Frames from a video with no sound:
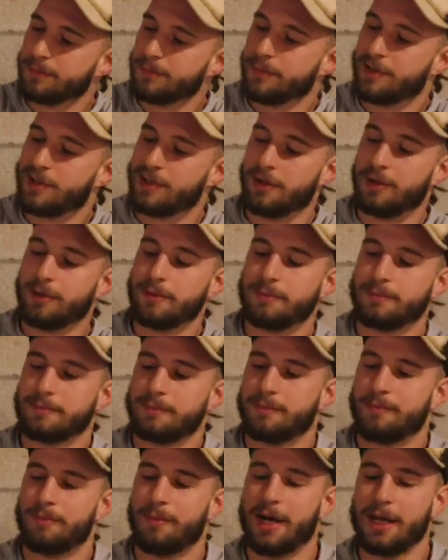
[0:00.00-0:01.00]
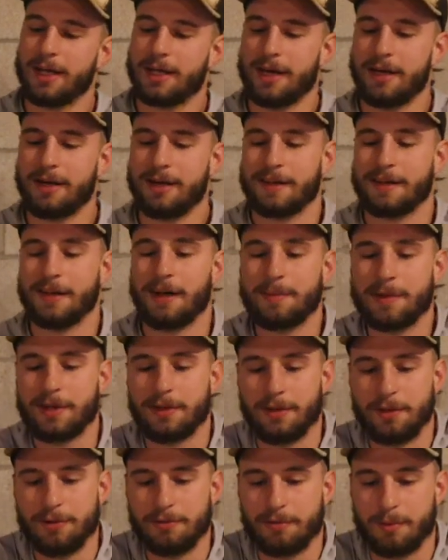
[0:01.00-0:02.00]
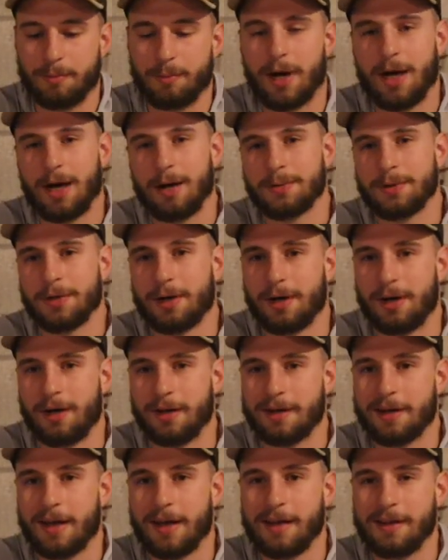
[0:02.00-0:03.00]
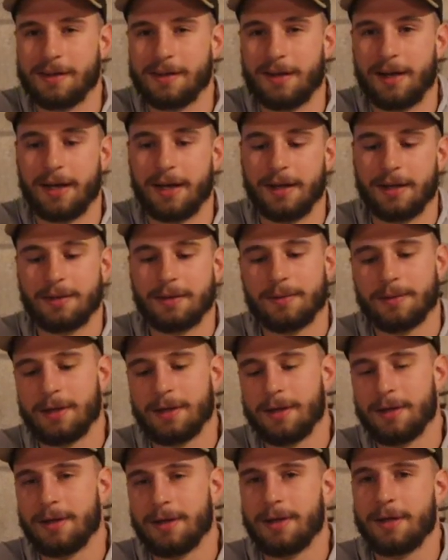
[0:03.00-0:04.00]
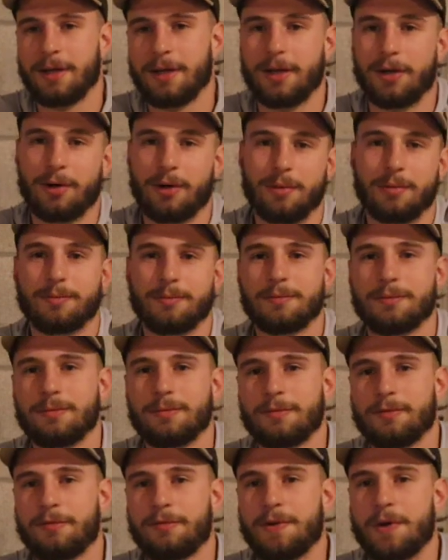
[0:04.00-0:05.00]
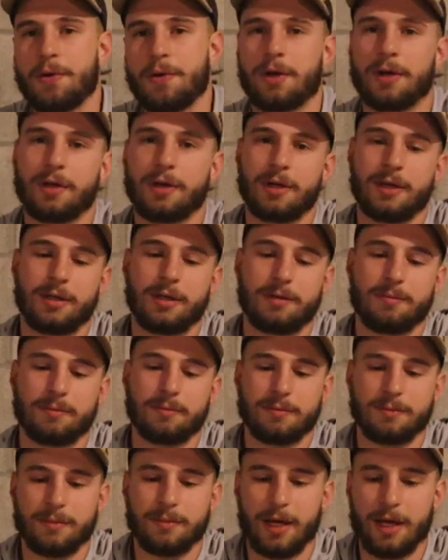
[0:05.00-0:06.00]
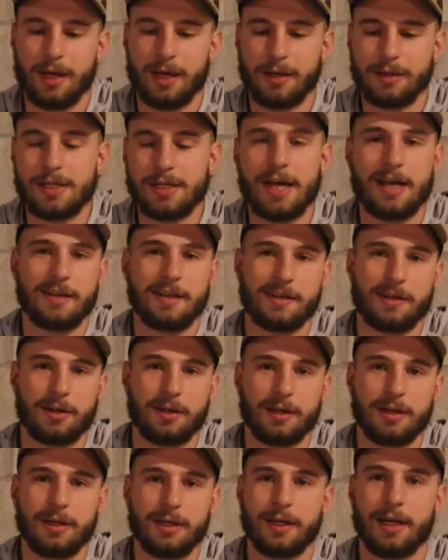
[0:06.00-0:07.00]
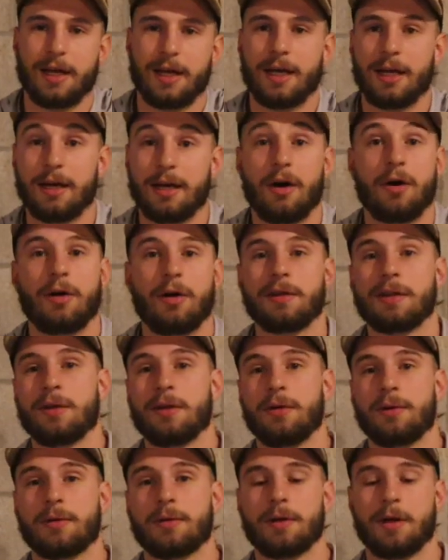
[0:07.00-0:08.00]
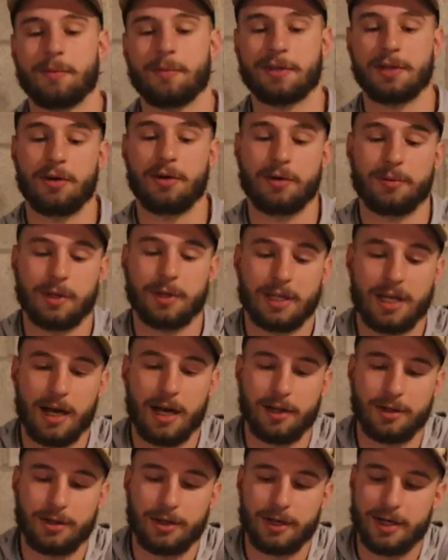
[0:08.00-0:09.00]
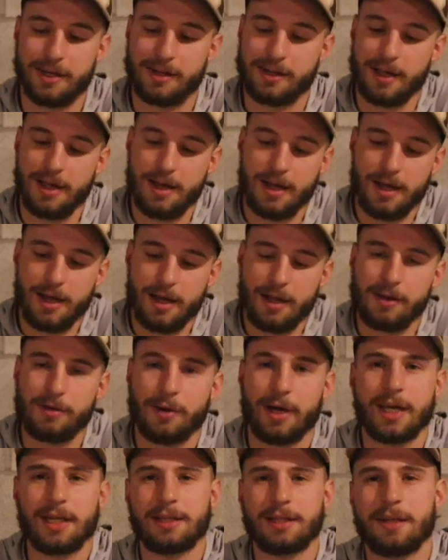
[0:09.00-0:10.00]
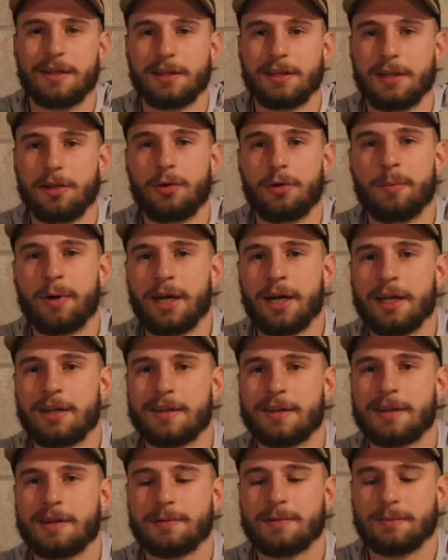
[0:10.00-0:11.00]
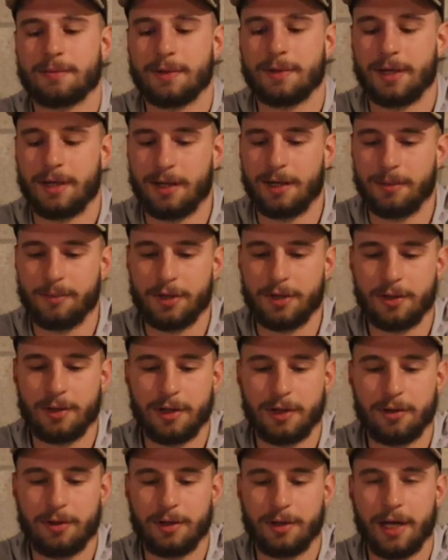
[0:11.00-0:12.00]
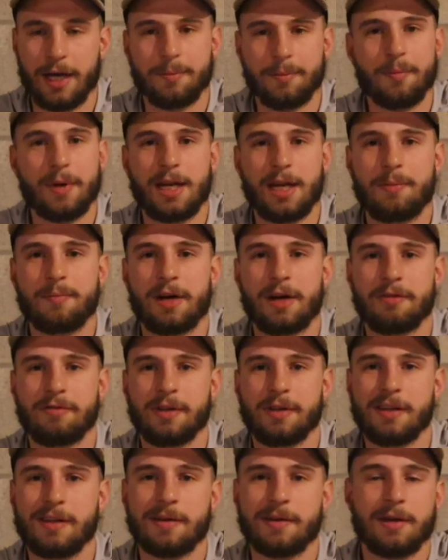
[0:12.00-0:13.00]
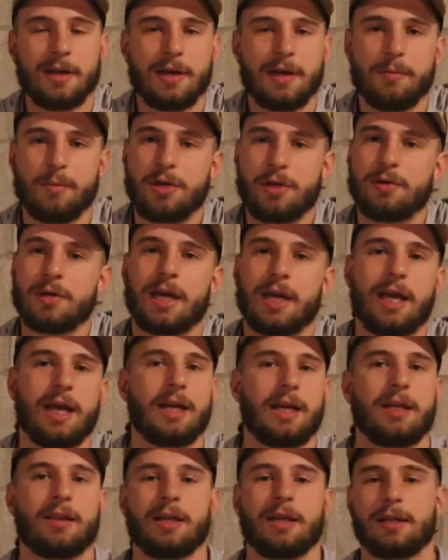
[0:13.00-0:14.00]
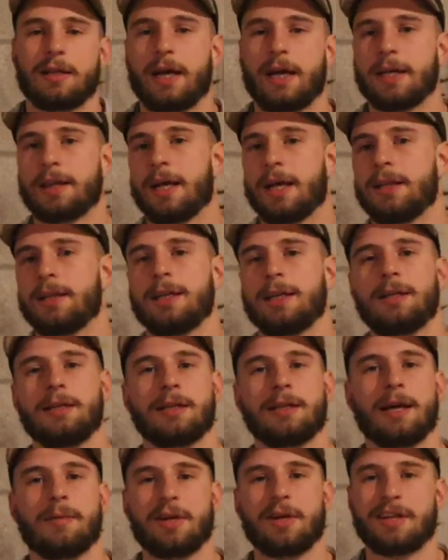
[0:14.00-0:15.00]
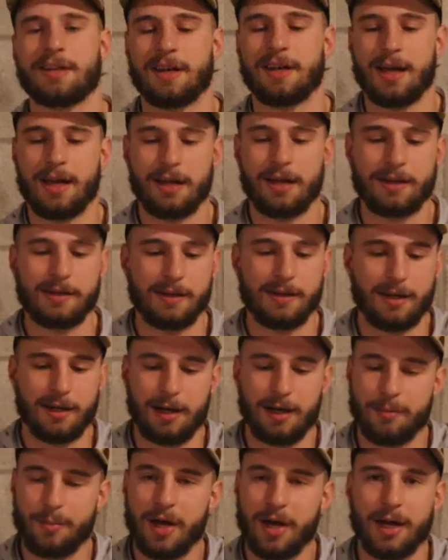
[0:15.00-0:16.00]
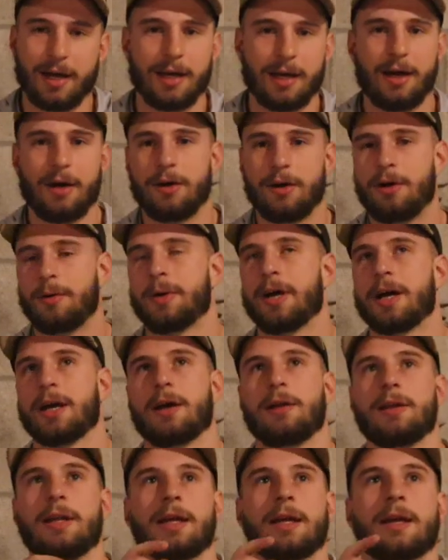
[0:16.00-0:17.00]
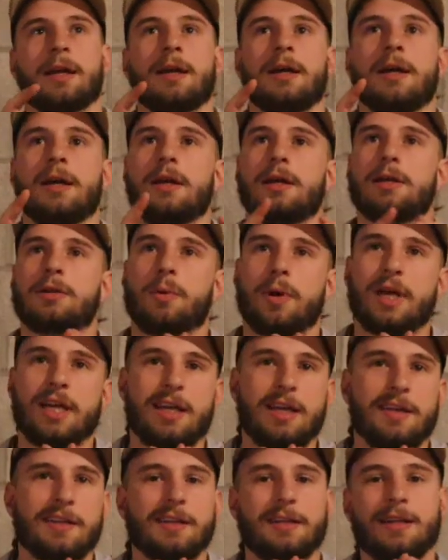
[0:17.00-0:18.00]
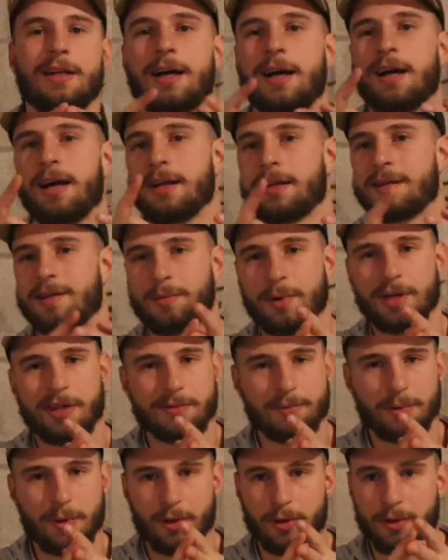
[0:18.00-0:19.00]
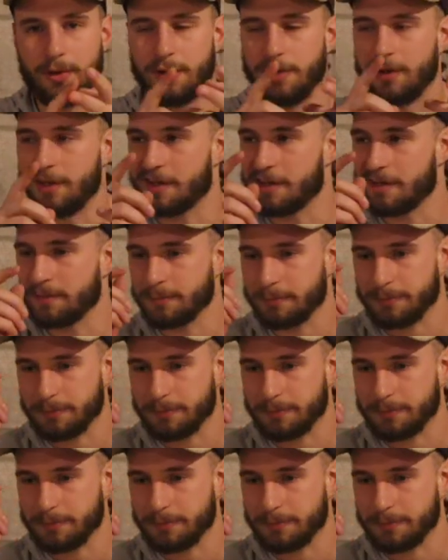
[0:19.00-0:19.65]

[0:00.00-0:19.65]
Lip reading: So my kind of substitute for Pop-Tarts as like, feel good and taste good and also comes loaded with calories. So I get these little bites. They're little like mini muffins, but you can get anything like that. Little Debbie snacks. I'll pack out like Twinkies a lot, Swiss rolls.